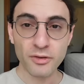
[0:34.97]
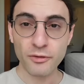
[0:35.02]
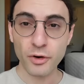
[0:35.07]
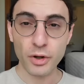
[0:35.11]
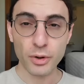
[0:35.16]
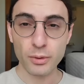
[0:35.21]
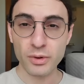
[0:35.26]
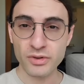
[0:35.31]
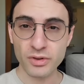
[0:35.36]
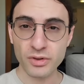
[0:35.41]

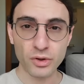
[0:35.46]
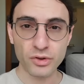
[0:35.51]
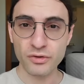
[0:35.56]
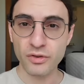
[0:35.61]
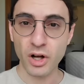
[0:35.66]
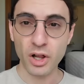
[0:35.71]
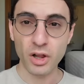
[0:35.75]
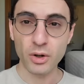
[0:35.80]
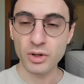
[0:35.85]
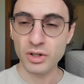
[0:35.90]
Further results
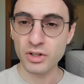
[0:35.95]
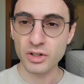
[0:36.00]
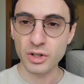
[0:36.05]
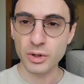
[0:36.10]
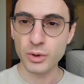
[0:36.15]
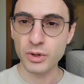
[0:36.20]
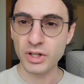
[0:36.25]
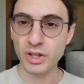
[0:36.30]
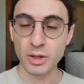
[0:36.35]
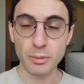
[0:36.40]
followed,
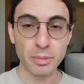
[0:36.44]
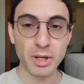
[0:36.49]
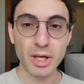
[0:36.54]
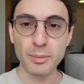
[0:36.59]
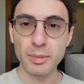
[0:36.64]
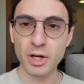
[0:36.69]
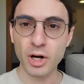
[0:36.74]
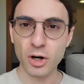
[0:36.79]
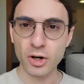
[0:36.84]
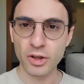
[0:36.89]
including the
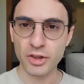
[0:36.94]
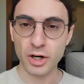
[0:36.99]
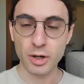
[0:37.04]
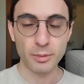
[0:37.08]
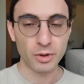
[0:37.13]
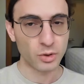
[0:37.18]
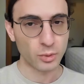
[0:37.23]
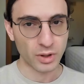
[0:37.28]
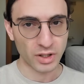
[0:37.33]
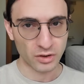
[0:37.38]
PBR
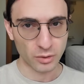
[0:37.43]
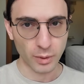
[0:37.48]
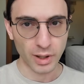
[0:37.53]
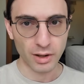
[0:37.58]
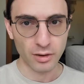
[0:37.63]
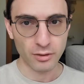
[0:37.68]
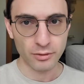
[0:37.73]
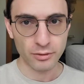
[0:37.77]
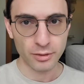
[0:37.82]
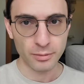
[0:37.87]
theorem in
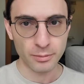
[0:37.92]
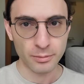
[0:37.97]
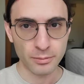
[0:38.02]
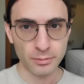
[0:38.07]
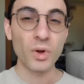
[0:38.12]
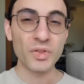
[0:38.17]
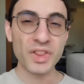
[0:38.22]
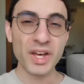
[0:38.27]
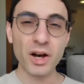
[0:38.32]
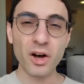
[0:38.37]
2012.
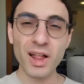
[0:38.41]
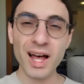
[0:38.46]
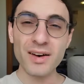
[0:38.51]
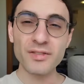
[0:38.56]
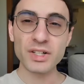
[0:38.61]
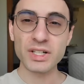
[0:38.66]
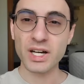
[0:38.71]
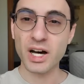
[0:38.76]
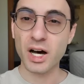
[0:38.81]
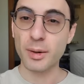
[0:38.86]
What they all have
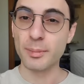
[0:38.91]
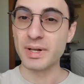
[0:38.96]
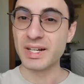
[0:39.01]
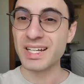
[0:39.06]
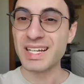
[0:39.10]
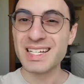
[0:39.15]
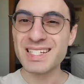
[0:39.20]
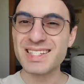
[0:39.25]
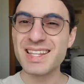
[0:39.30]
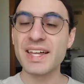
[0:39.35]
in common
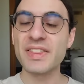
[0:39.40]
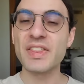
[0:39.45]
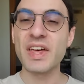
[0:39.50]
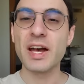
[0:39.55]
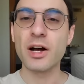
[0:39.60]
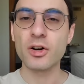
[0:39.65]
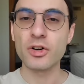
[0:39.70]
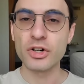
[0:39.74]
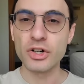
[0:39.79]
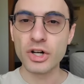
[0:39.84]
is that they
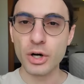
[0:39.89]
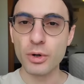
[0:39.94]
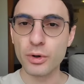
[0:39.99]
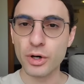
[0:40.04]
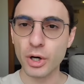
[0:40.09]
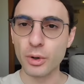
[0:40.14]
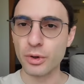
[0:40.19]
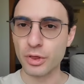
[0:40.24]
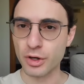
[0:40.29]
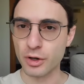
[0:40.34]
are
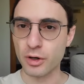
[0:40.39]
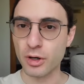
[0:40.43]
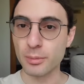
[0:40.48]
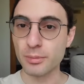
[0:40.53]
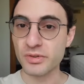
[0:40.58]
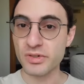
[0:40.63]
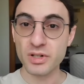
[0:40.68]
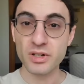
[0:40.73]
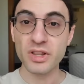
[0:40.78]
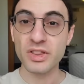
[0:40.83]
no-go
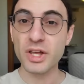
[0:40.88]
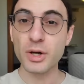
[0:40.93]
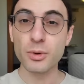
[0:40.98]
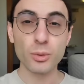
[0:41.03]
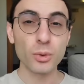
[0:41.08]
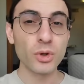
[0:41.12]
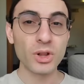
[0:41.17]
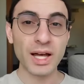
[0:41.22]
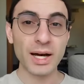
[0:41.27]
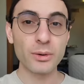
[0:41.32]
theorems. They
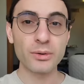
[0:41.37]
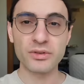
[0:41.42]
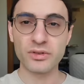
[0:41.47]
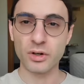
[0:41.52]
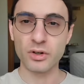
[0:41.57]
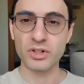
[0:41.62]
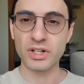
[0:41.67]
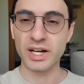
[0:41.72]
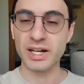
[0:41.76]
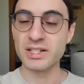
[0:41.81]
rule out
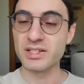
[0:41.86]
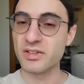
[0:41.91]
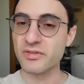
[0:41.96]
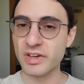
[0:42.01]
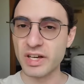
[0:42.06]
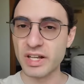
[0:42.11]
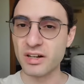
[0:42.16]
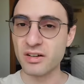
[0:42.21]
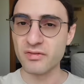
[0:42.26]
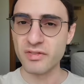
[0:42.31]
certain kinds of
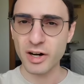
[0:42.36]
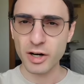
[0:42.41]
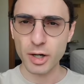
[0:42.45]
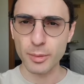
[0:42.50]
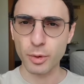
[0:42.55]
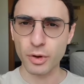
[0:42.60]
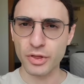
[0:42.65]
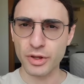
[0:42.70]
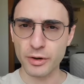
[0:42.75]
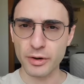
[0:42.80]
hidden
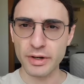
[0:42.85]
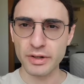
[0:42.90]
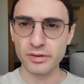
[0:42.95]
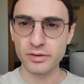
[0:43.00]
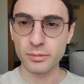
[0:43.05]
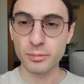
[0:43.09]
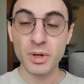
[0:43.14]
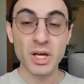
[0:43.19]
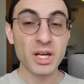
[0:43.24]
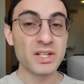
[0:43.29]
variable theories.
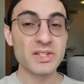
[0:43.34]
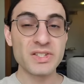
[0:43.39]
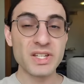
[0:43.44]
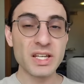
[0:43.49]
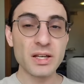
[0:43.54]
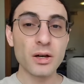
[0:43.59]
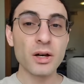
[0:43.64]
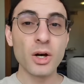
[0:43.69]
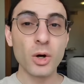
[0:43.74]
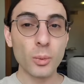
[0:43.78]

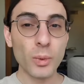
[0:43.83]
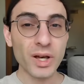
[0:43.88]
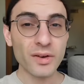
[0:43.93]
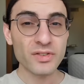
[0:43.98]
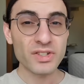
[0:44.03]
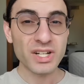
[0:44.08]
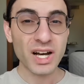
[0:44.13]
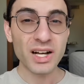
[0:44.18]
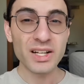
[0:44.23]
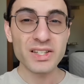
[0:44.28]
See, we have
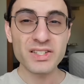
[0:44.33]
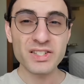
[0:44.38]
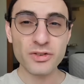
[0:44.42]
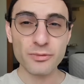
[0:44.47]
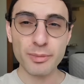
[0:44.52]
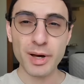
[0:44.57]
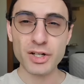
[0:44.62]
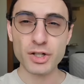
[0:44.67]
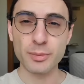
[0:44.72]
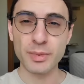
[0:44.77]
tons of
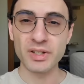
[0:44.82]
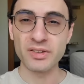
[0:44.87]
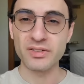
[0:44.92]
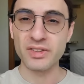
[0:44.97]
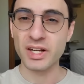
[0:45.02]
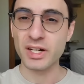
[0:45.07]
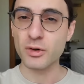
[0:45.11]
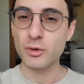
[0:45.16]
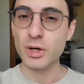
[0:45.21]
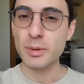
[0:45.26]
measurements
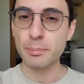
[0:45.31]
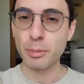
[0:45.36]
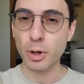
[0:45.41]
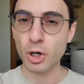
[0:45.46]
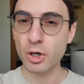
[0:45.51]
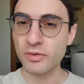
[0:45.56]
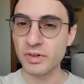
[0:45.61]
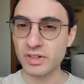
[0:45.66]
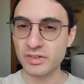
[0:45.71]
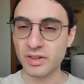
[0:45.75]
that agree
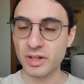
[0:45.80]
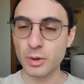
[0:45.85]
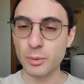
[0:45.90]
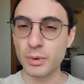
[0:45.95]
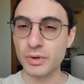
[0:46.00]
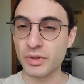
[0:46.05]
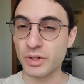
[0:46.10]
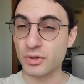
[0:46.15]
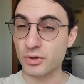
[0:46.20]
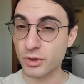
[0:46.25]
perfectly
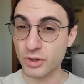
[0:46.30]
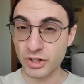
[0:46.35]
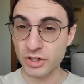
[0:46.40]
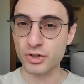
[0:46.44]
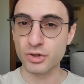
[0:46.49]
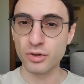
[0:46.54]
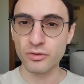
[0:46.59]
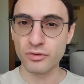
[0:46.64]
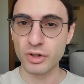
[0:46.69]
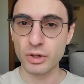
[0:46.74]
with the
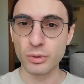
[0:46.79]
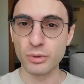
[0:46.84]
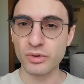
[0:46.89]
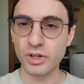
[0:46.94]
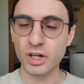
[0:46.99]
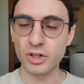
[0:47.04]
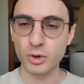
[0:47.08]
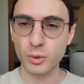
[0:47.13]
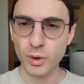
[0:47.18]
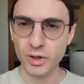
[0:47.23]
traditional views
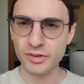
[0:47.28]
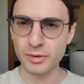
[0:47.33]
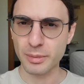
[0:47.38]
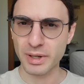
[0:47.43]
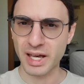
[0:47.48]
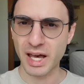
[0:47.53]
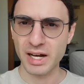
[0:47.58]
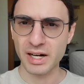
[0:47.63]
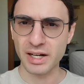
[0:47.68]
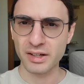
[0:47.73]
on quantum
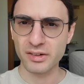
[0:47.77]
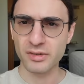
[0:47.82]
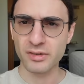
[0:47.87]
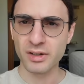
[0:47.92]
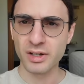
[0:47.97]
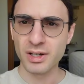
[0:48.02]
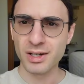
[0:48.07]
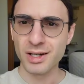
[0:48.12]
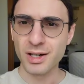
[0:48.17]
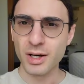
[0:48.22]
mechanics.
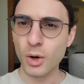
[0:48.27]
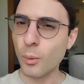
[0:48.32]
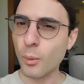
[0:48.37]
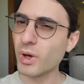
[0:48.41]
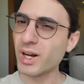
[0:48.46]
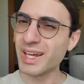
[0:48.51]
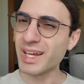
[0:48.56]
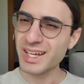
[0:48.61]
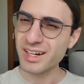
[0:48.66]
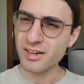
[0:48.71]

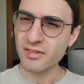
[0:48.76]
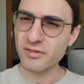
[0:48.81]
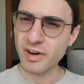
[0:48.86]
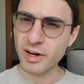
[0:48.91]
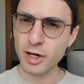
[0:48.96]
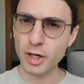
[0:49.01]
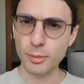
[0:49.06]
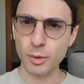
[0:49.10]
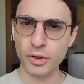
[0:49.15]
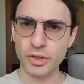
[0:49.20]
What a hidden
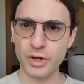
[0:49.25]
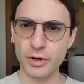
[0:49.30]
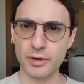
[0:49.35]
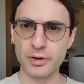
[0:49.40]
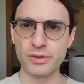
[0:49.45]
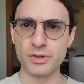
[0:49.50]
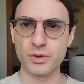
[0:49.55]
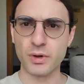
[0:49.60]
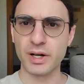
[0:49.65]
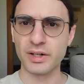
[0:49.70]
variable
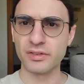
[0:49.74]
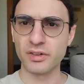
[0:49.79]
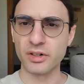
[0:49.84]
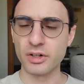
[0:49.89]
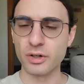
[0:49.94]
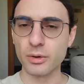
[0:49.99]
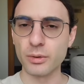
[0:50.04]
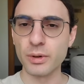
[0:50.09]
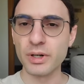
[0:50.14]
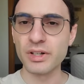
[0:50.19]
theory is trying to
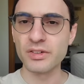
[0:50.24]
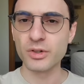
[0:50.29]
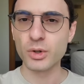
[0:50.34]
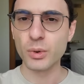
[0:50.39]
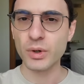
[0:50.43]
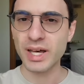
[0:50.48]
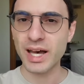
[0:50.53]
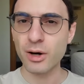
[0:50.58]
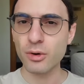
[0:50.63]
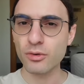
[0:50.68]
do is
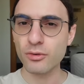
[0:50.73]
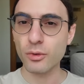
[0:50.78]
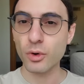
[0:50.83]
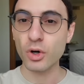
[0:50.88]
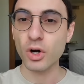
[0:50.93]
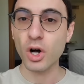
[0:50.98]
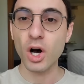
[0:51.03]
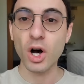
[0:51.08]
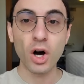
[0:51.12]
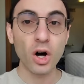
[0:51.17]
to account
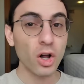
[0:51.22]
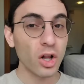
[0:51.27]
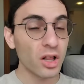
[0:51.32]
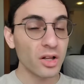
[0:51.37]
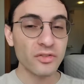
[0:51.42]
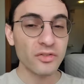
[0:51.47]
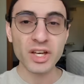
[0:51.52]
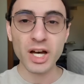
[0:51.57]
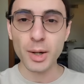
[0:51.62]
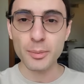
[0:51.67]
for all
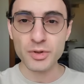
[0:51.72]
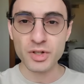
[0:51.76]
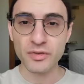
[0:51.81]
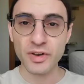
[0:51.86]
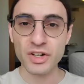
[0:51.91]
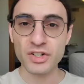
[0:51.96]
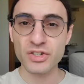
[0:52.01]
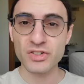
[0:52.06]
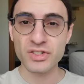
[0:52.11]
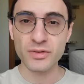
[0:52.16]
of the
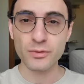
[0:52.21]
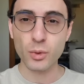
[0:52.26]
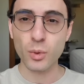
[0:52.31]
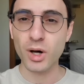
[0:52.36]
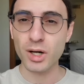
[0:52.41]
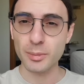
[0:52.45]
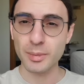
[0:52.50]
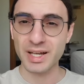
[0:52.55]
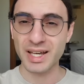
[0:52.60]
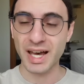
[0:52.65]
observations of
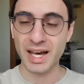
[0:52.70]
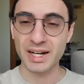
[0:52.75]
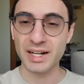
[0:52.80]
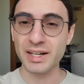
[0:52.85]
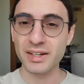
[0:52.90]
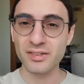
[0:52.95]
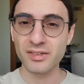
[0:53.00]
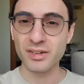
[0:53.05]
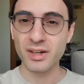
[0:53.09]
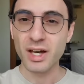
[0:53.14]
quantum
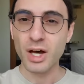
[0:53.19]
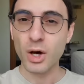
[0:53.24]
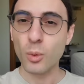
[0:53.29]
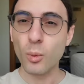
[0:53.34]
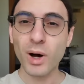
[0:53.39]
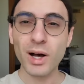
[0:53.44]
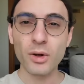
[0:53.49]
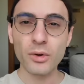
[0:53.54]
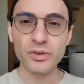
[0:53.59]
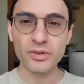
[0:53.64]
mechanics
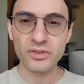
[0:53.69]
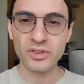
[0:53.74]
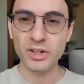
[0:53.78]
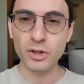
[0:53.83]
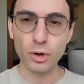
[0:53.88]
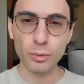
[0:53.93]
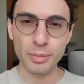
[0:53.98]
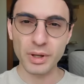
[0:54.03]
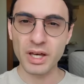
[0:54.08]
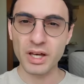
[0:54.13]
while
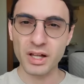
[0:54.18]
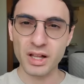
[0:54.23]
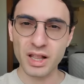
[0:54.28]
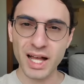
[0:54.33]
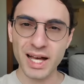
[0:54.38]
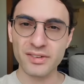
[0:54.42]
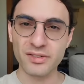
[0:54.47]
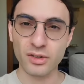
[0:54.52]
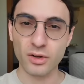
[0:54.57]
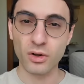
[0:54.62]
still being
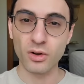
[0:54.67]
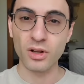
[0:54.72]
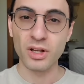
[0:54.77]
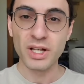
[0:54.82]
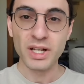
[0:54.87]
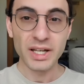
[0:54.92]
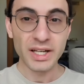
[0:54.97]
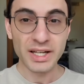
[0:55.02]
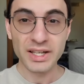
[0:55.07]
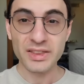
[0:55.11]
classical,
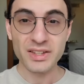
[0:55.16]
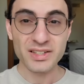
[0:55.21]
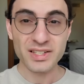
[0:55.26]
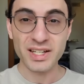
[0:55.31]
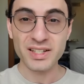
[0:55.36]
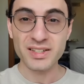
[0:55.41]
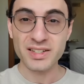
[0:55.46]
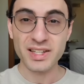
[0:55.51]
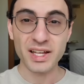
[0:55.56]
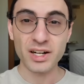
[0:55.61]
in the
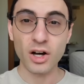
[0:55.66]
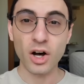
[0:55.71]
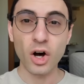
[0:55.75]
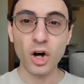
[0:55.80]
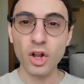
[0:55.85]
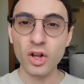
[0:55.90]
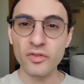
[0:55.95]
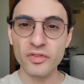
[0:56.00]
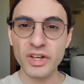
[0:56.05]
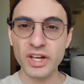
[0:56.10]
sense that
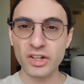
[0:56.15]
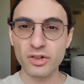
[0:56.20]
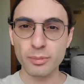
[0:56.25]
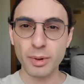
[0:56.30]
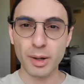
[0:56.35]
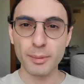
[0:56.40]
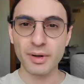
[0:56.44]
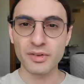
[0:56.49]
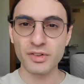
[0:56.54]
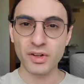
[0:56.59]
all of the
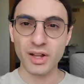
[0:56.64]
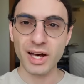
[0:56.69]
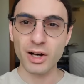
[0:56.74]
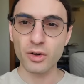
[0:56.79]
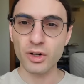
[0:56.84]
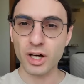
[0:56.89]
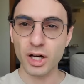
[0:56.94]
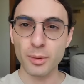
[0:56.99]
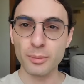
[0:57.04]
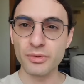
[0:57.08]
experimental
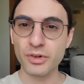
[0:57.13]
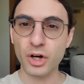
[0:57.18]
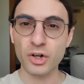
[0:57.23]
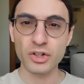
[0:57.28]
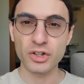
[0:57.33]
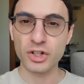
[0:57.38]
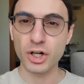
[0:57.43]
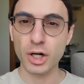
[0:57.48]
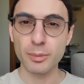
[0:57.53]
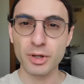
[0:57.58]
outcomes are
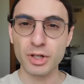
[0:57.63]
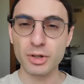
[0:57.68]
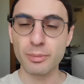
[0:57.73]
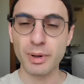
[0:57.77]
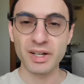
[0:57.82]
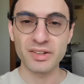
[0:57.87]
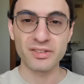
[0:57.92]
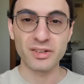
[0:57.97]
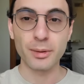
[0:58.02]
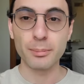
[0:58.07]
determined
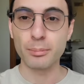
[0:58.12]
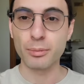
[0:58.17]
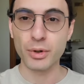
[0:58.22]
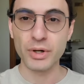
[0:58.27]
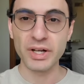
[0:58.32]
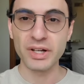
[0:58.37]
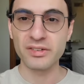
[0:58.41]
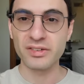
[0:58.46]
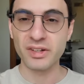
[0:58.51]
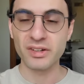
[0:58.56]
by some
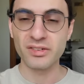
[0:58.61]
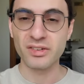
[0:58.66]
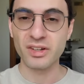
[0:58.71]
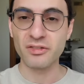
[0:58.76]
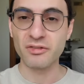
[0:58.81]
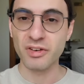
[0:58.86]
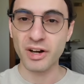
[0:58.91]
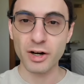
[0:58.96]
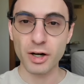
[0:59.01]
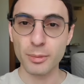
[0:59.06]

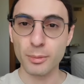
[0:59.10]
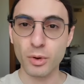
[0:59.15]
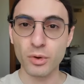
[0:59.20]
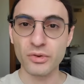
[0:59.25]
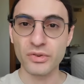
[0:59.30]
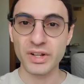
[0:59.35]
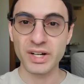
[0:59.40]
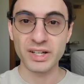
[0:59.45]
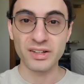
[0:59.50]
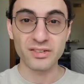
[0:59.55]
pre-existing
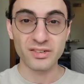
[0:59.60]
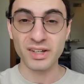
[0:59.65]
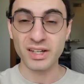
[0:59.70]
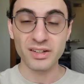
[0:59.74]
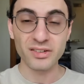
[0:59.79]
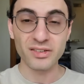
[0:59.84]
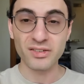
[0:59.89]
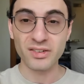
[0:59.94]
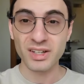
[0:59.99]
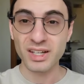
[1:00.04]
variables that
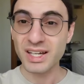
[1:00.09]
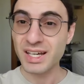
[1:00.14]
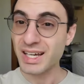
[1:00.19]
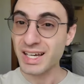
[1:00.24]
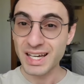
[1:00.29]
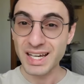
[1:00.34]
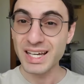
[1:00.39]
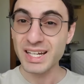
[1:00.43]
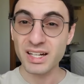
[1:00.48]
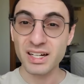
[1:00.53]
exist
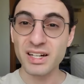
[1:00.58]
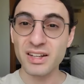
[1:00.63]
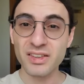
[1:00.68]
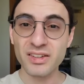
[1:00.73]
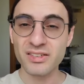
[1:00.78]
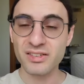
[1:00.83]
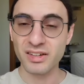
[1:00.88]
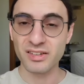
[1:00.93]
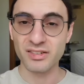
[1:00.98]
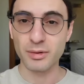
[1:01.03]
hidden in
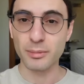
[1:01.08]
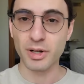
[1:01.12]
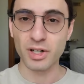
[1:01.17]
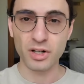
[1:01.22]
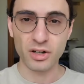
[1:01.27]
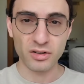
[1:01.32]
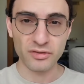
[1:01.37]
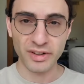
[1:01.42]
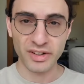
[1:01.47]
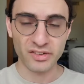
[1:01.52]
the system
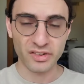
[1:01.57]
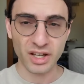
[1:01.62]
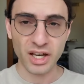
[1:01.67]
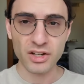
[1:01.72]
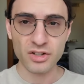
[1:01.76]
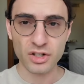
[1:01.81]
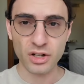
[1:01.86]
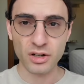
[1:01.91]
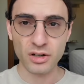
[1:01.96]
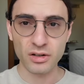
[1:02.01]
under
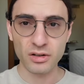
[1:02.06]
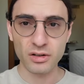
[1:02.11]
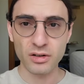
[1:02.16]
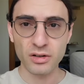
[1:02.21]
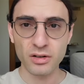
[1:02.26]
investigation.